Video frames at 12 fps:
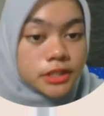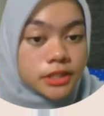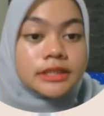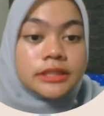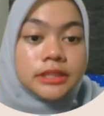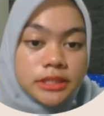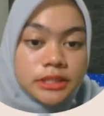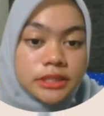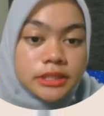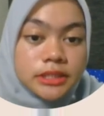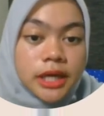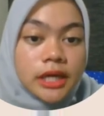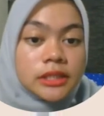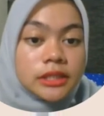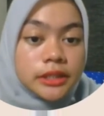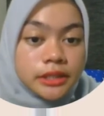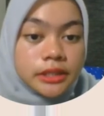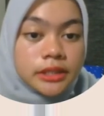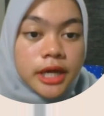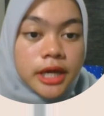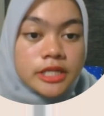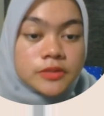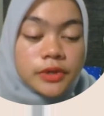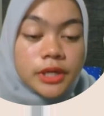teaching and learning as
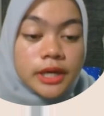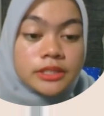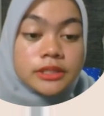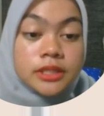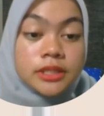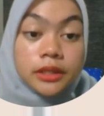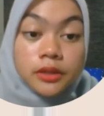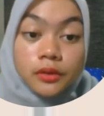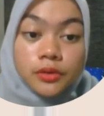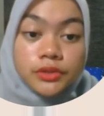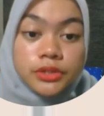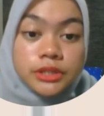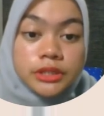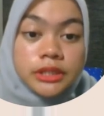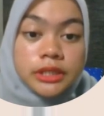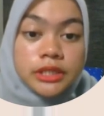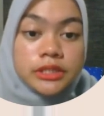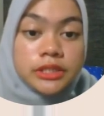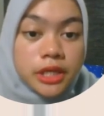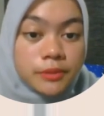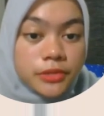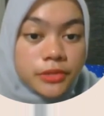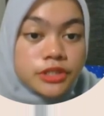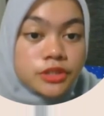well as technology in shaping
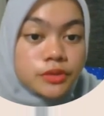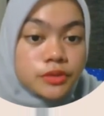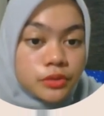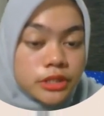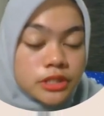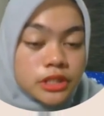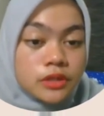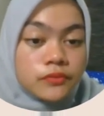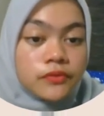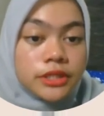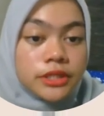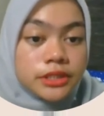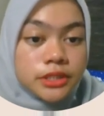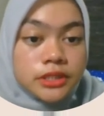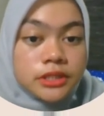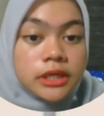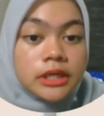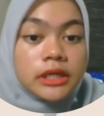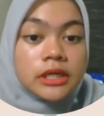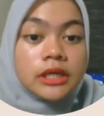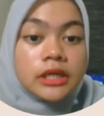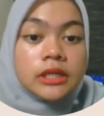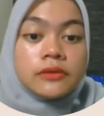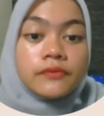students' innovations in
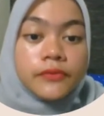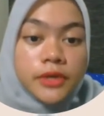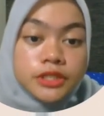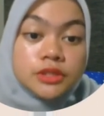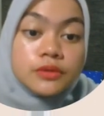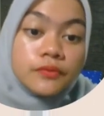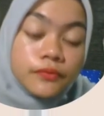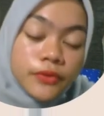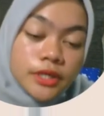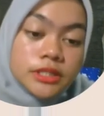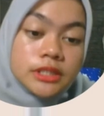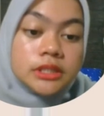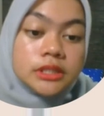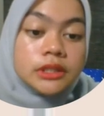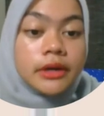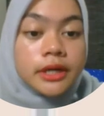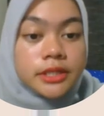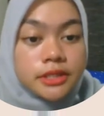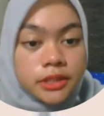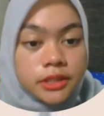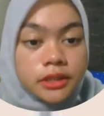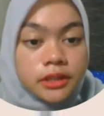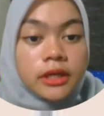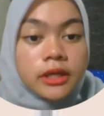face-to-face interaction
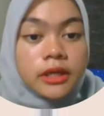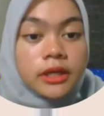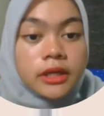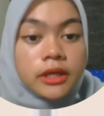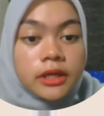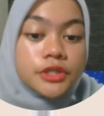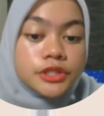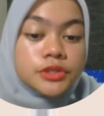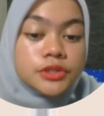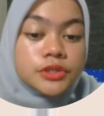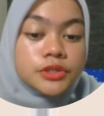and virtual